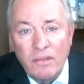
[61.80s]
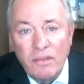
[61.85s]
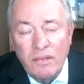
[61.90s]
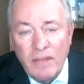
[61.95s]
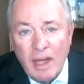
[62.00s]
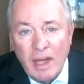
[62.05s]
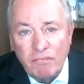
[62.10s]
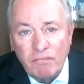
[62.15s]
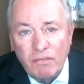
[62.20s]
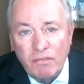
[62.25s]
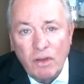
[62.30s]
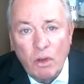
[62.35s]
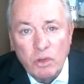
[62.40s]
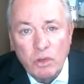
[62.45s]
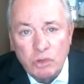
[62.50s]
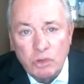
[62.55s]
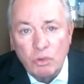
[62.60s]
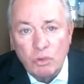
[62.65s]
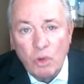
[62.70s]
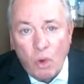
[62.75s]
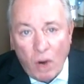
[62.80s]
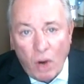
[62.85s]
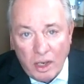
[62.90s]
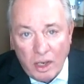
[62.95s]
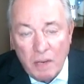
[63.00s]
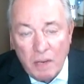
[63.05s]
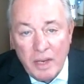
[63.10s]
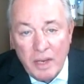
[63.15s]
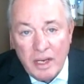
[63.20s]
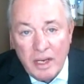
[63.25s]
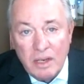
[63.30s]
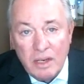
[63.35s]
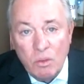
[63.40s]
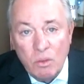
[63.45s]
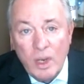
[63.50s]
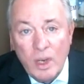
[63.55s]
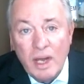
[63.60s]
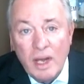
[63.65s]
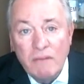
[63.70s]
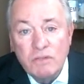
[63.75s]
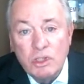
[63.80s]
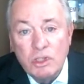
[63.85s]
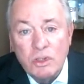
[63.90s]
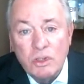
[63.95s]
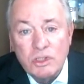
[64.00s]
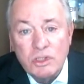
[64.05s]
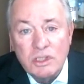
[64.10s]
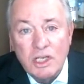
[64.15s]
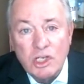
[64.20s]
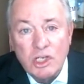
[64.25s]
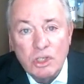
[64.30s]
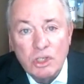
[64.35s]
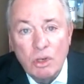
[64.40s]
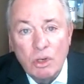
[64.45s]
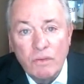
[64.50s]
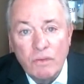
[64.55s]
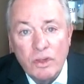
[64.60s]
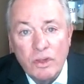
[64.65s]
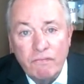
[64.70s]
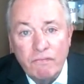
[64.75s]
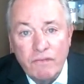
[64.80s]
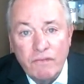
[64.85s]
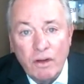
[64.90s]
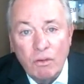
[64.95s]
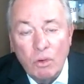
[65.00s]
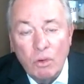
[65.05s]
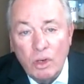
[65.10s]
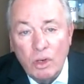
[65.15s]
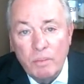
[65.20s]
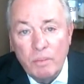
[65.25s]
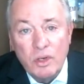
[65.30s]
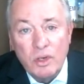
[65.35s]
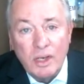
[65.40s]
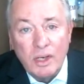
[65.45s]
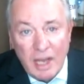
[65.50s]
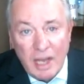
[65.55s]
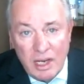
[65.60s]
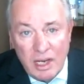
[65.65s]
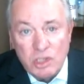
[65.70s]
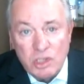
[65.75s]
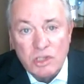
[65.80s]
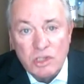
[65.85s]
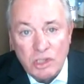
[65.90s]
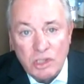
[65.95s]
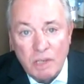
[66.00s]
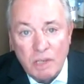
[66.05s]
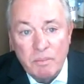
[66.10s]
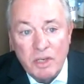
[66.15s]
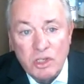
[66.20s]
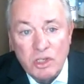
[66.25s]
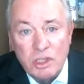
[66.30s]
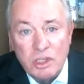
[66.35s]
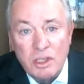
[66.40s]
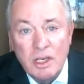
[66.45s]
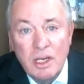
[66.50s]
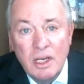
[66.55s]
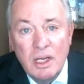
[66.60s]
that flows through our committee. We have jurisdiction over the Federal Communications Commission.